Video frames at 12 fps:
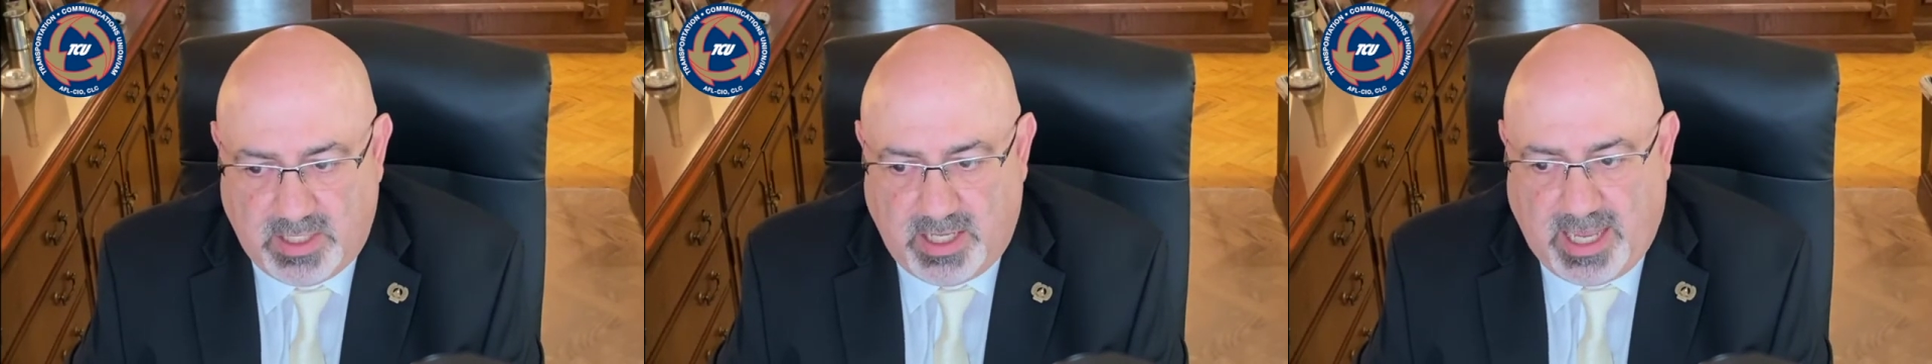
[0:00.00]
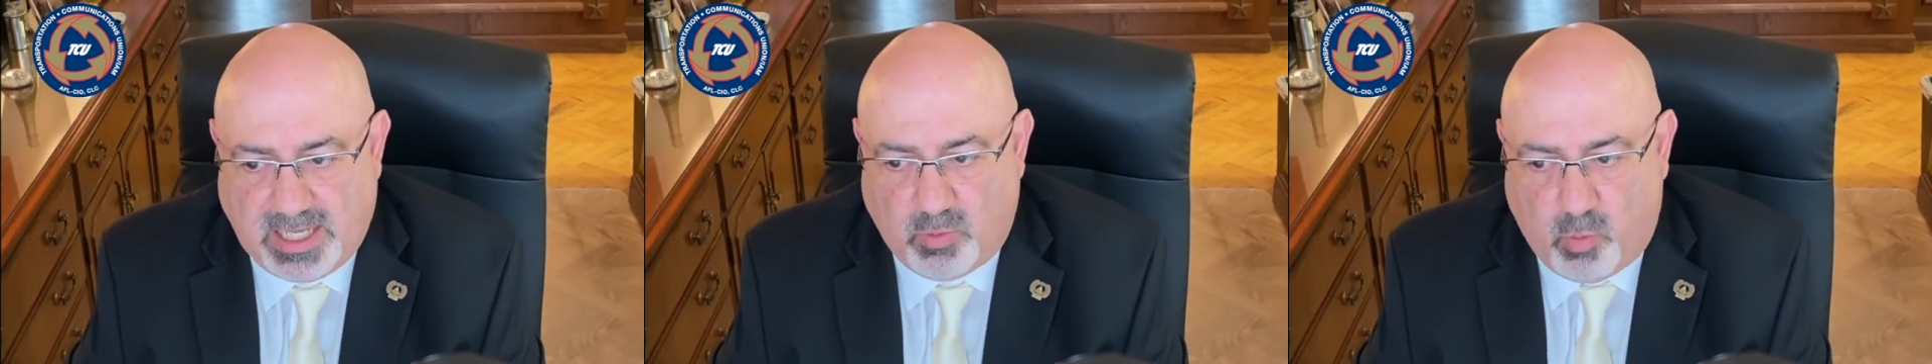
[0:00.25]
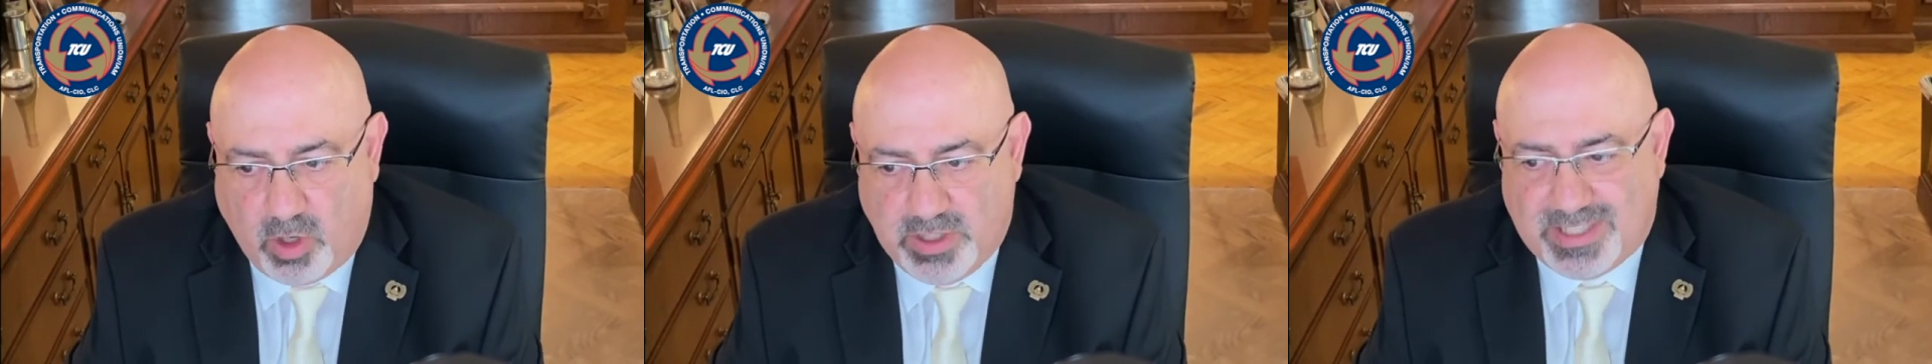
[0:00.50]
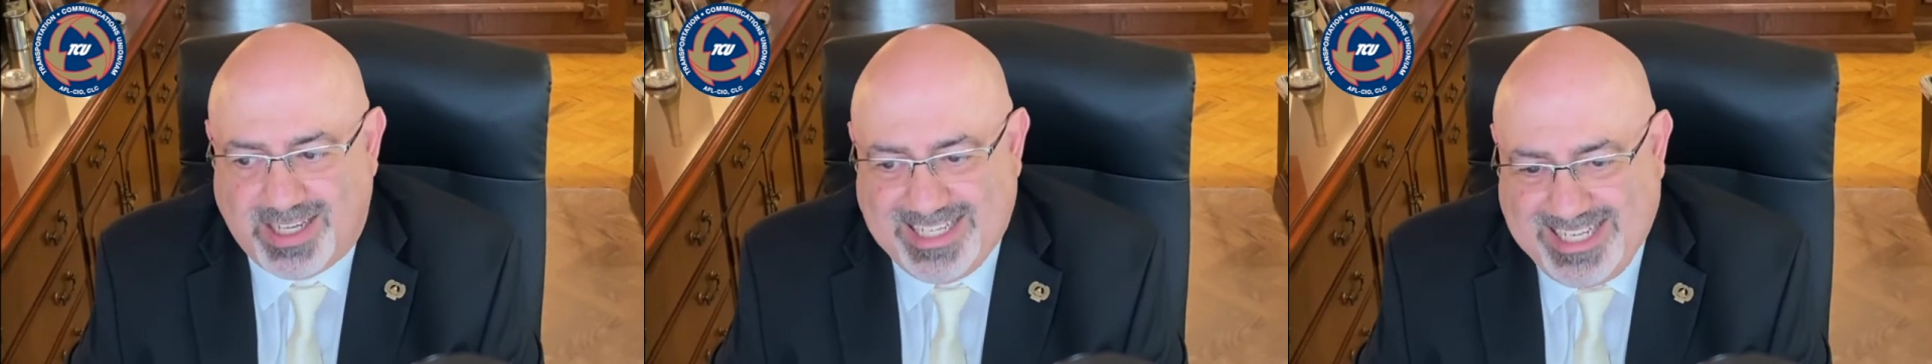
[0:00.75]
has
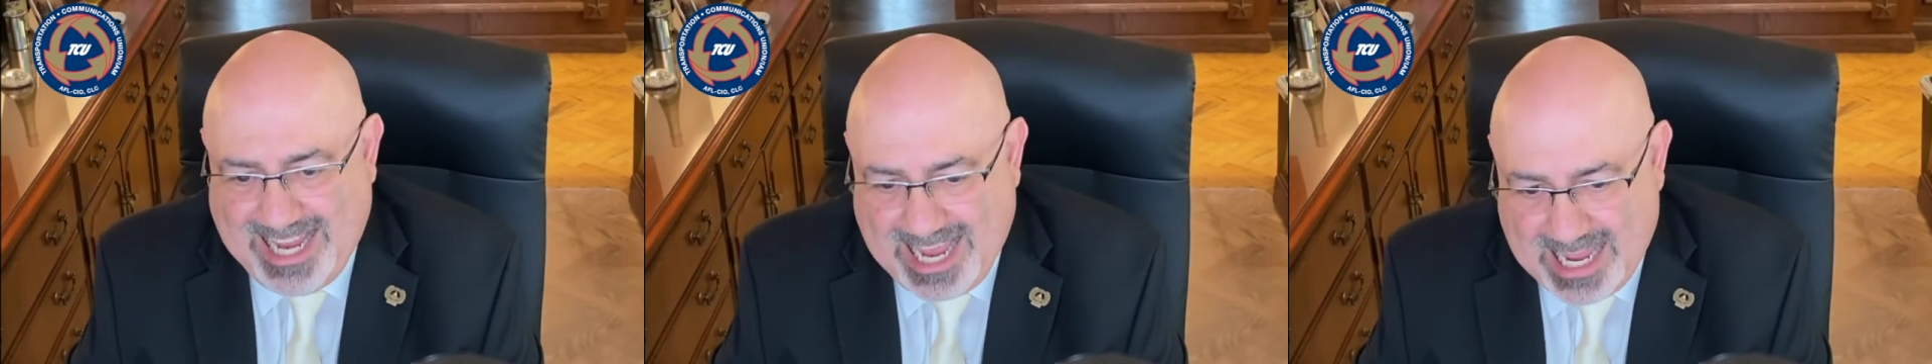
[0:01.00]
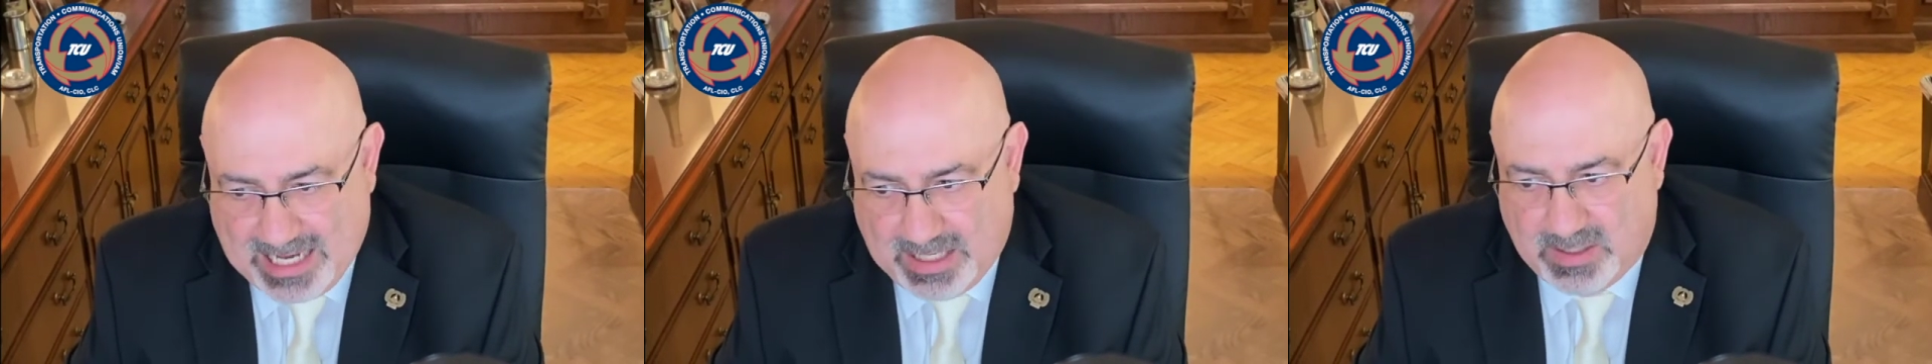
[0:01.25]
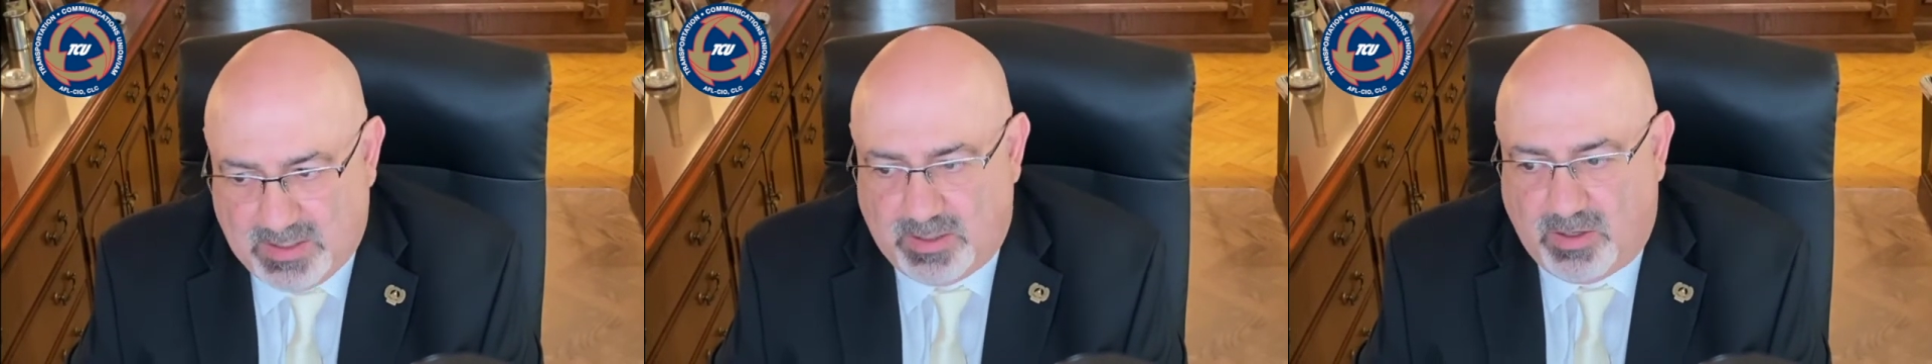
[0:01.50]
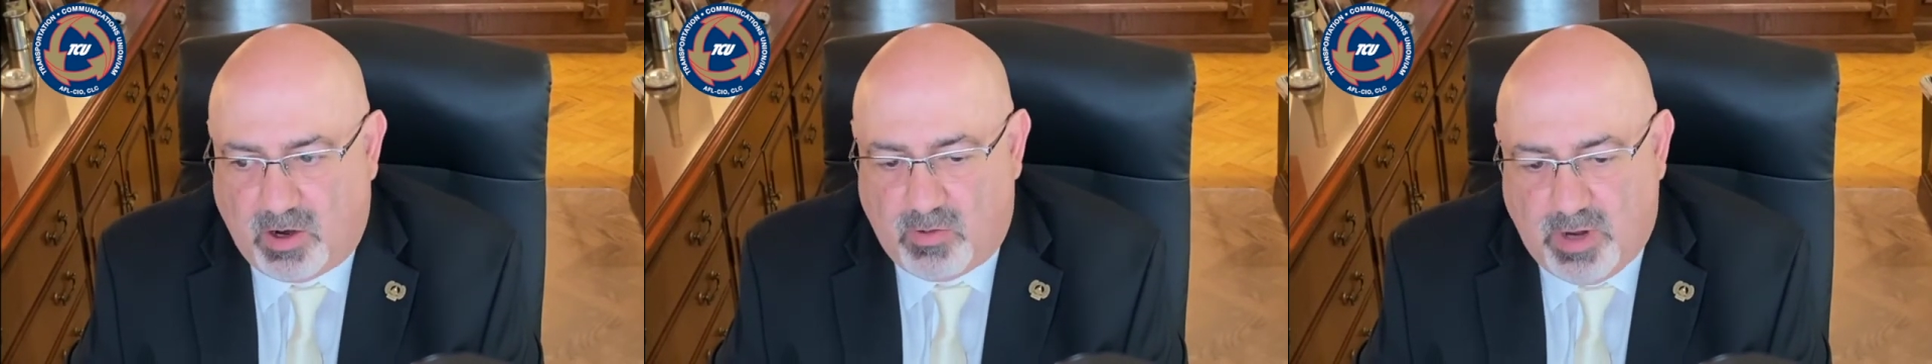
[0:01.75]
once again
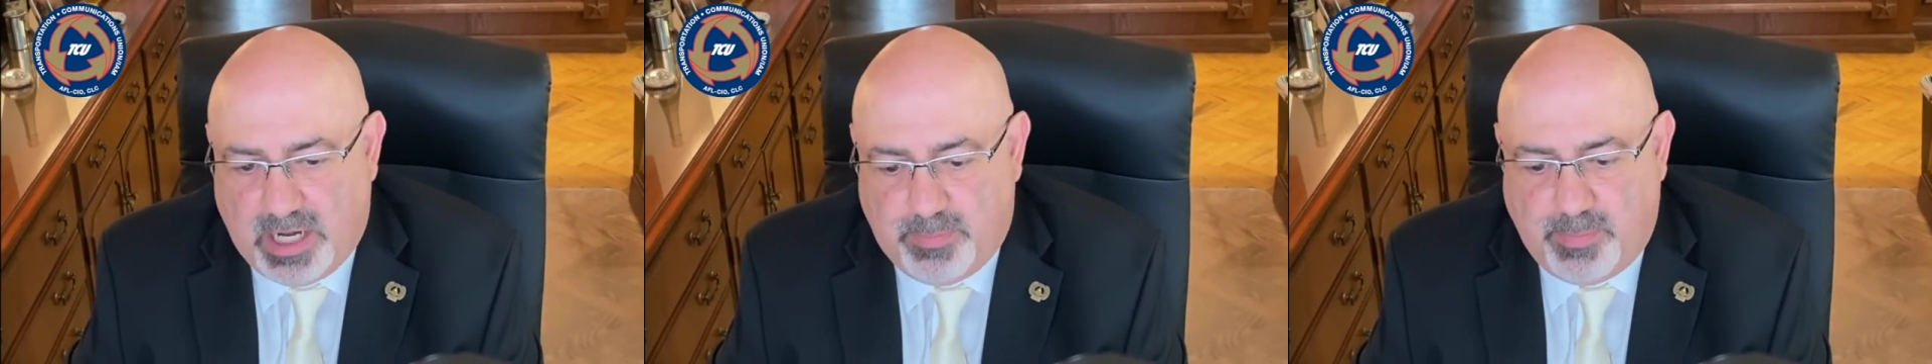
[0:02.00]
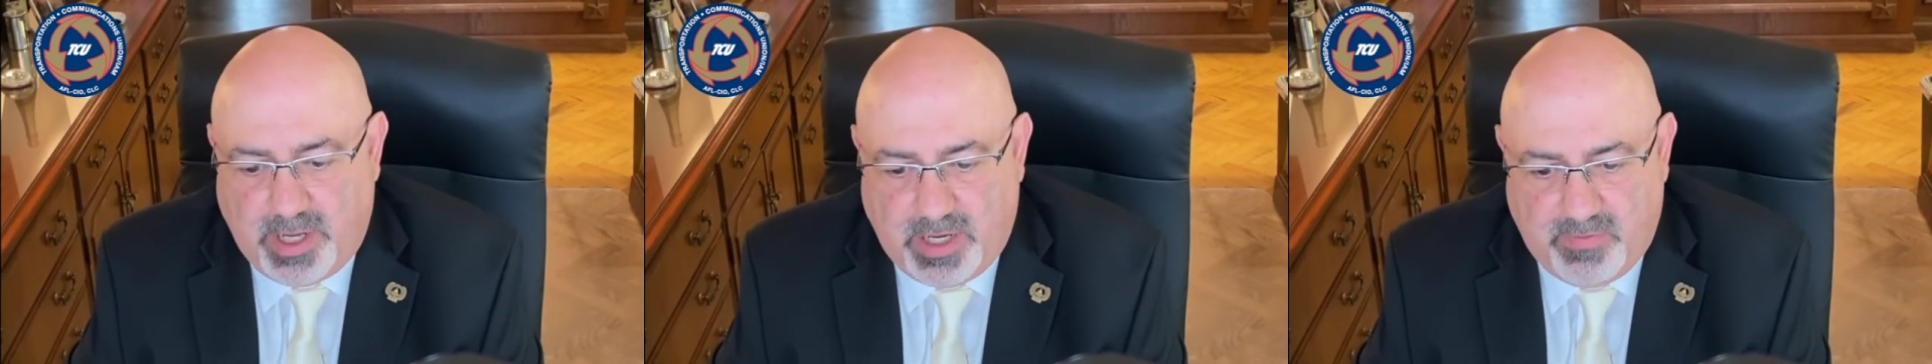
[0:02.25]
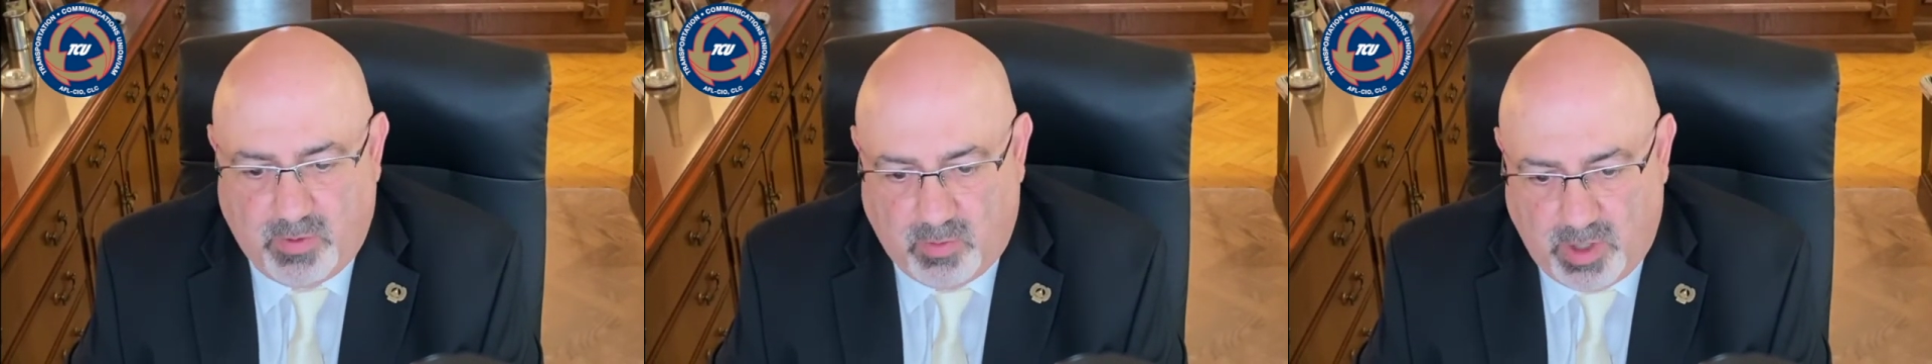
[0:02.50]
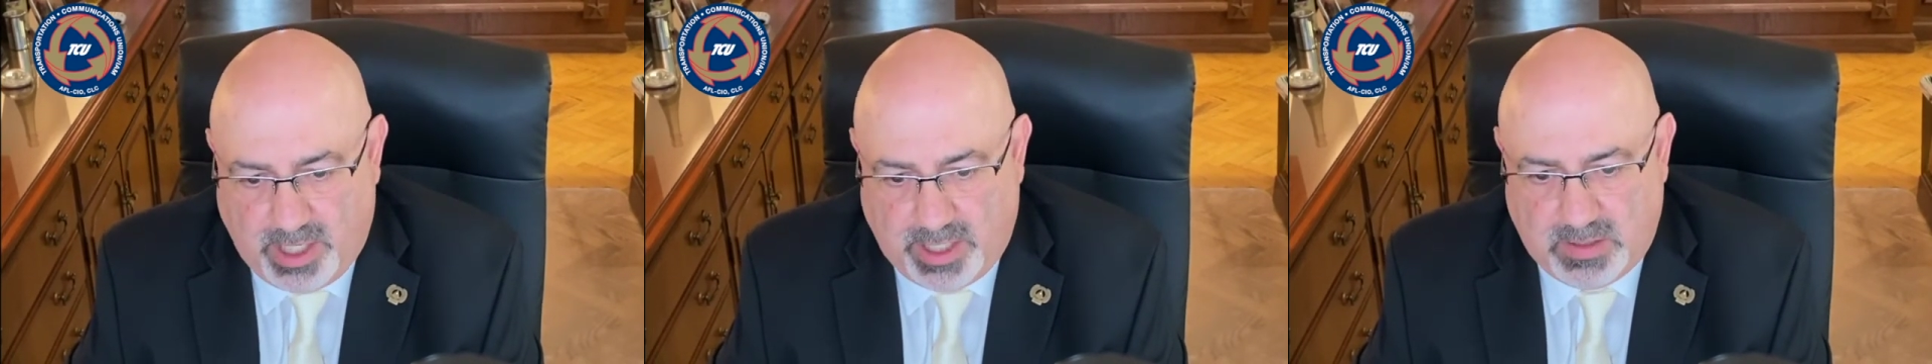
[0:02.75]
already paved the
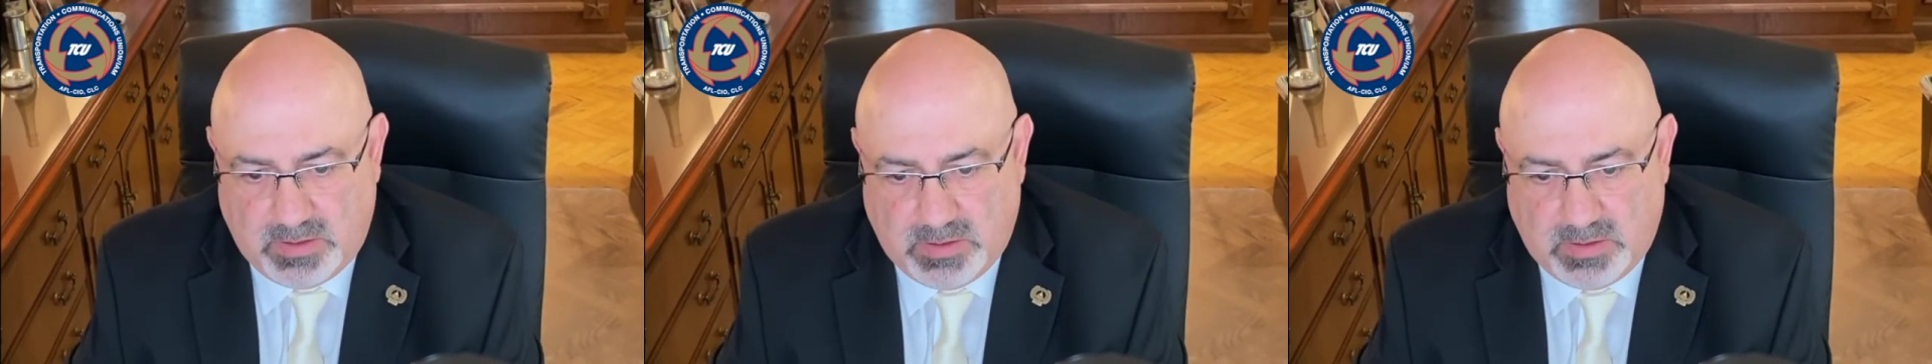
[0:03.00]
way.